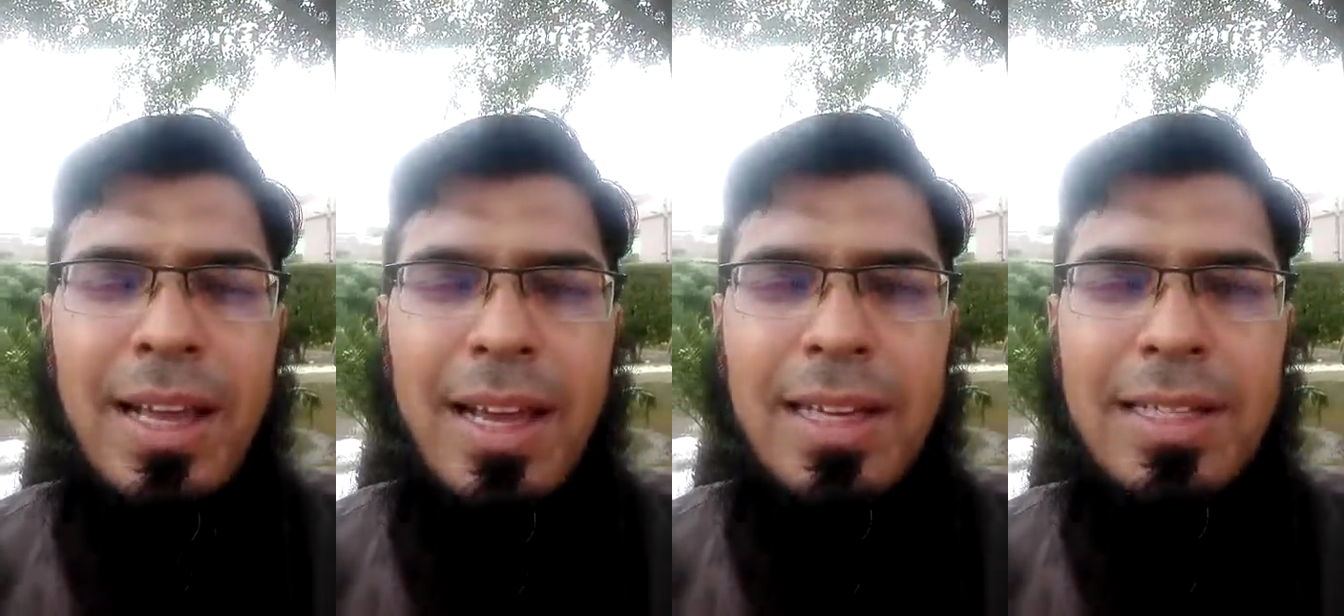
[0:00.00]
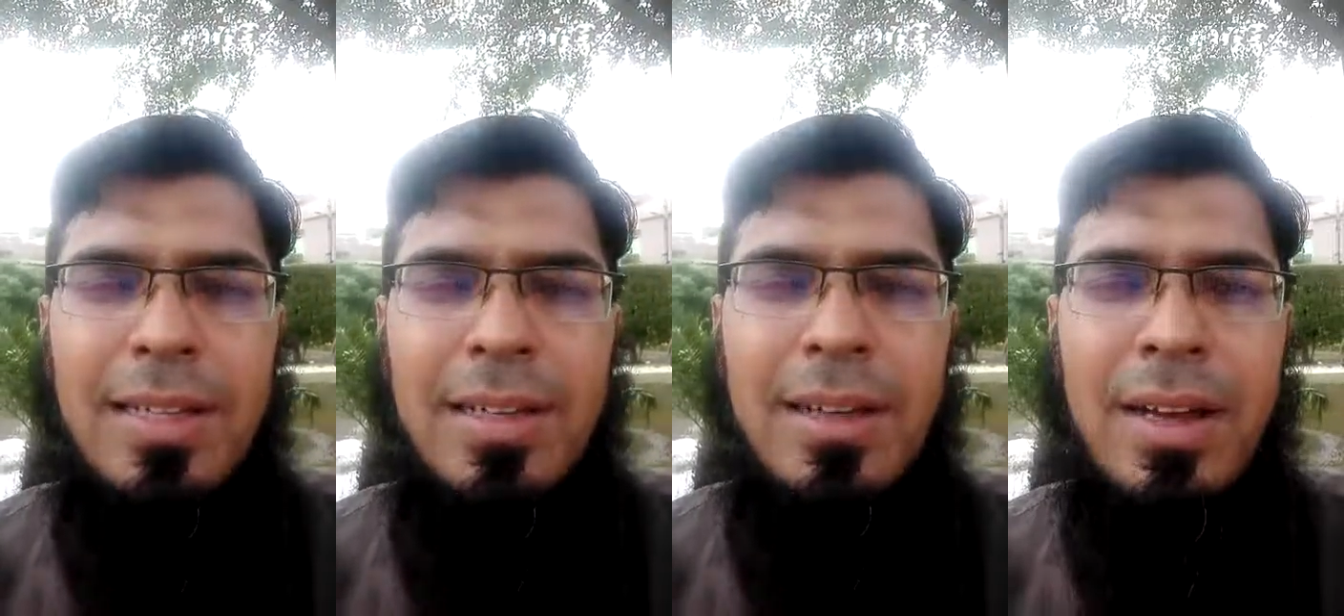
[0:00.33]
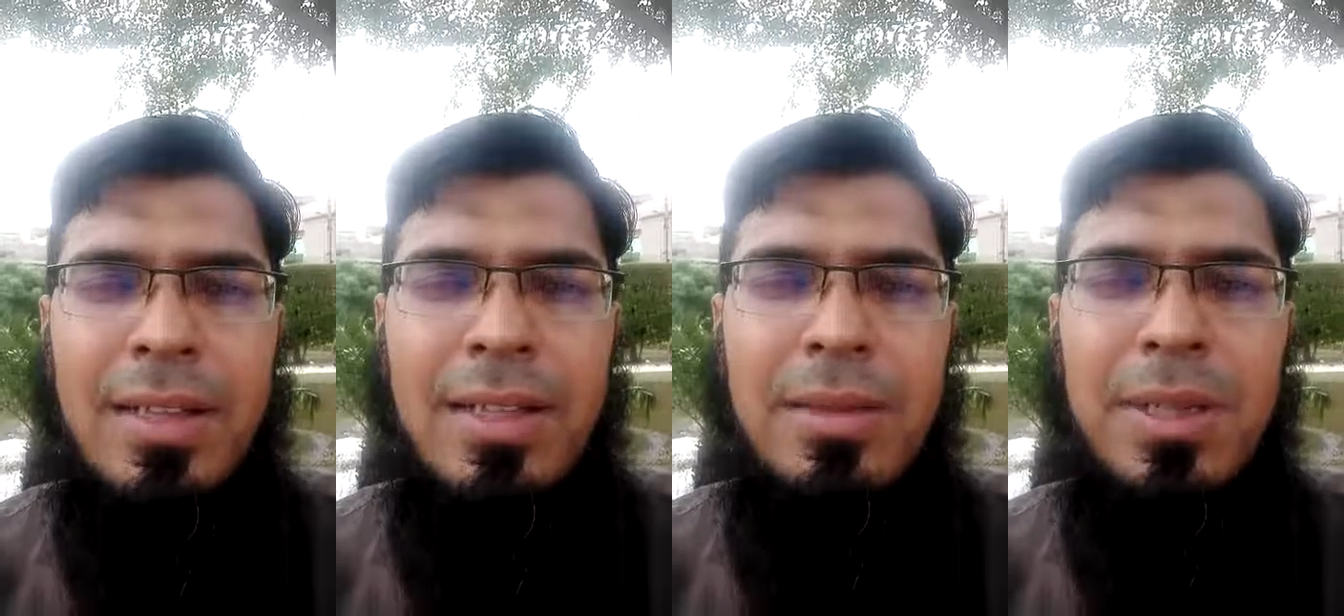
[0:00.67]
It's a
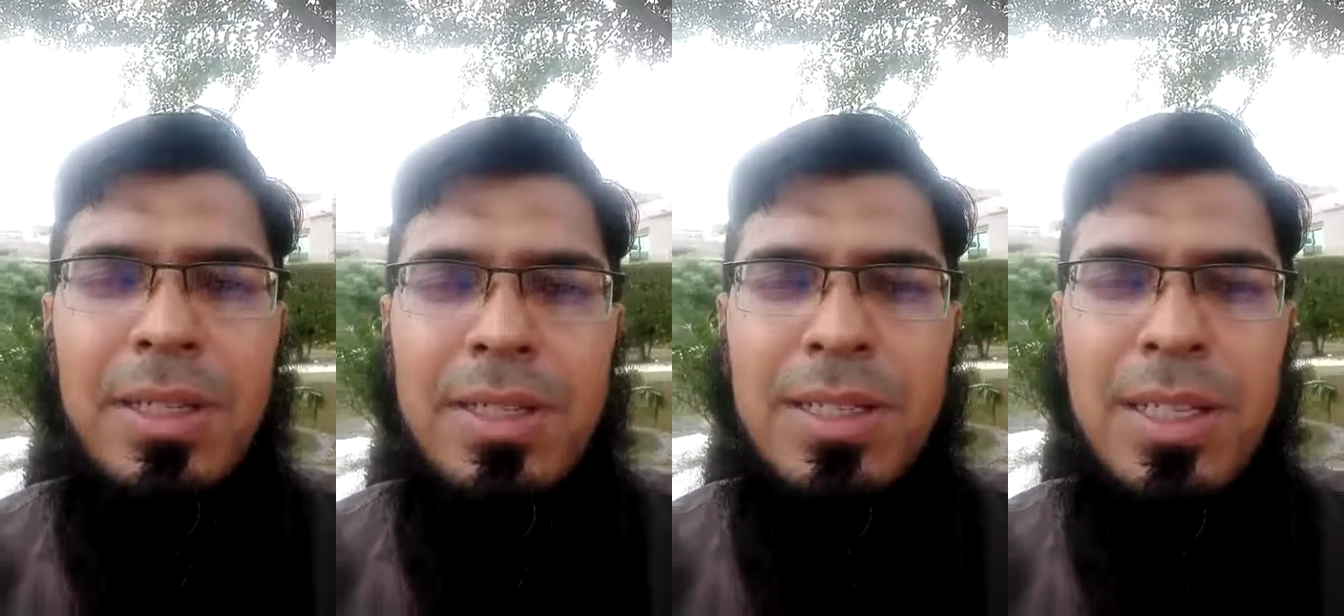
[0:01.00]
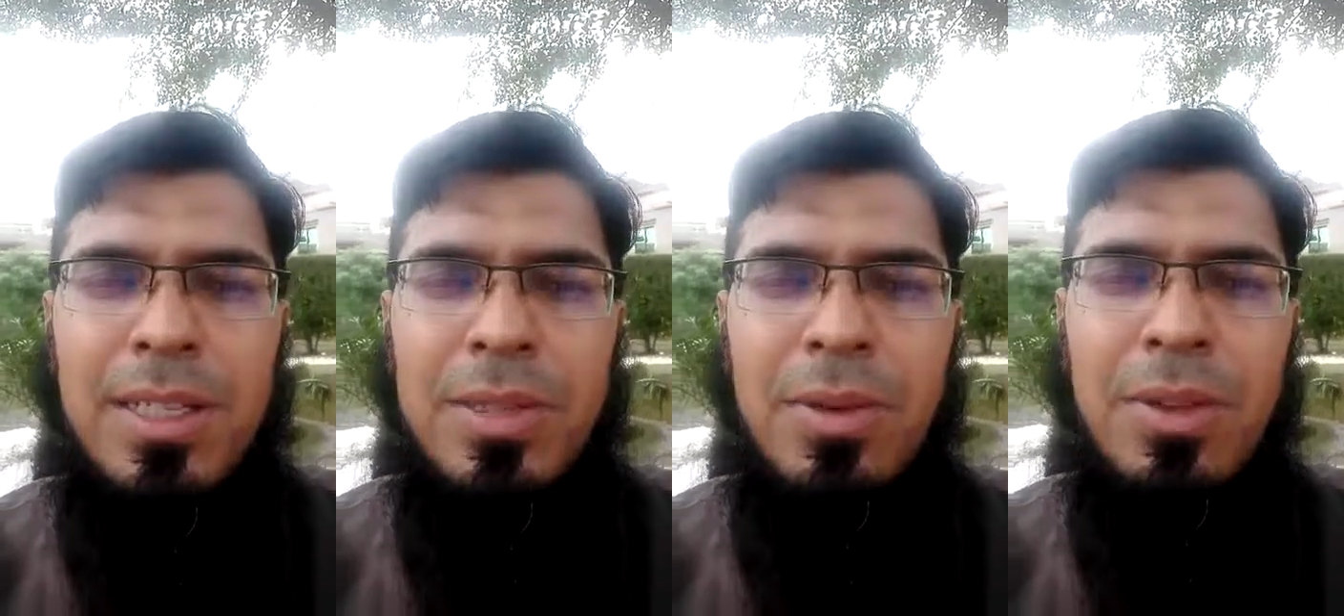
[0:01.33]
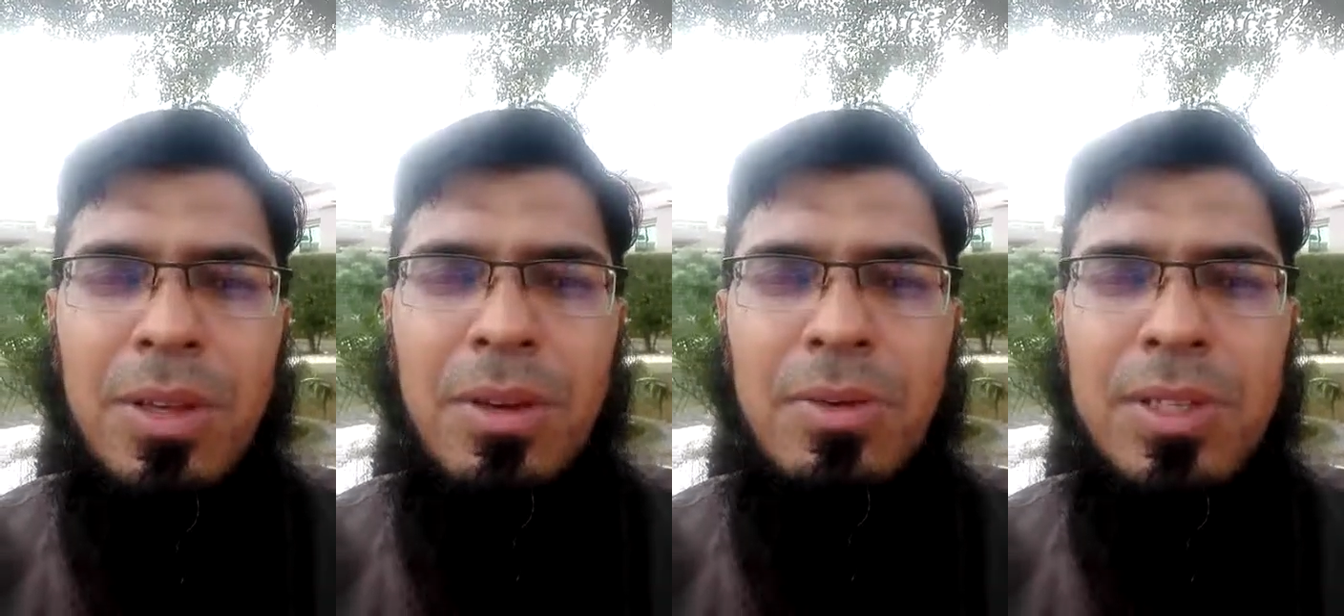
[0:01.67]
90-meter 6 on
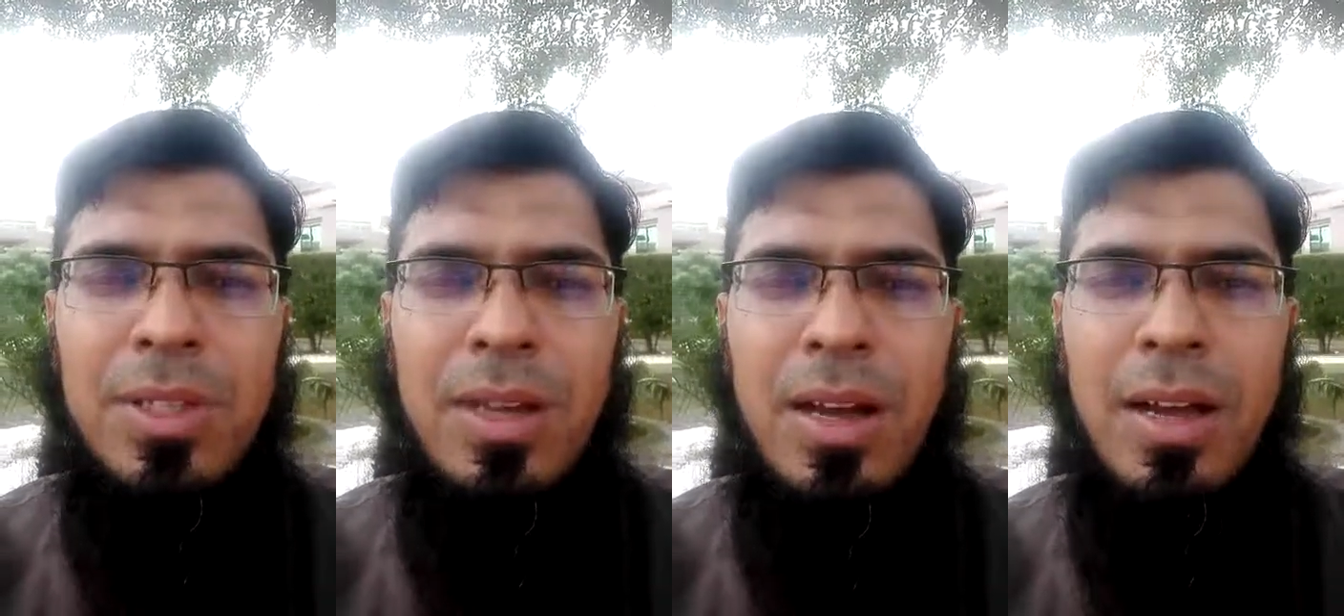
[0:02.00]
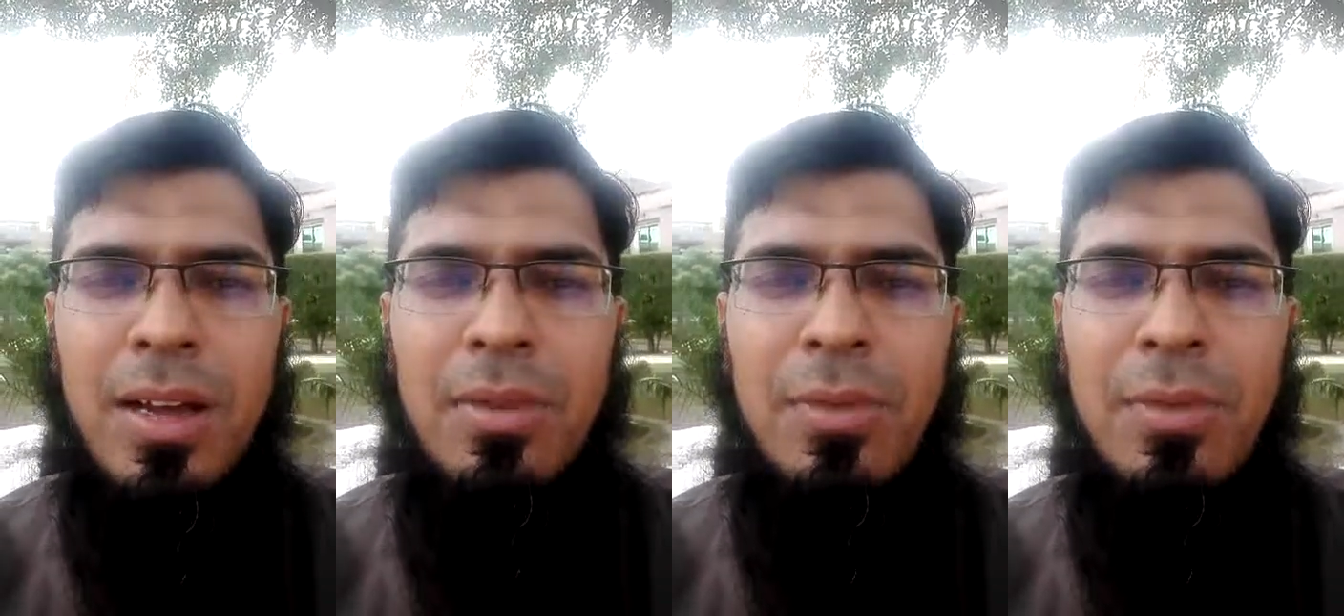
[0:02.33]
the offside.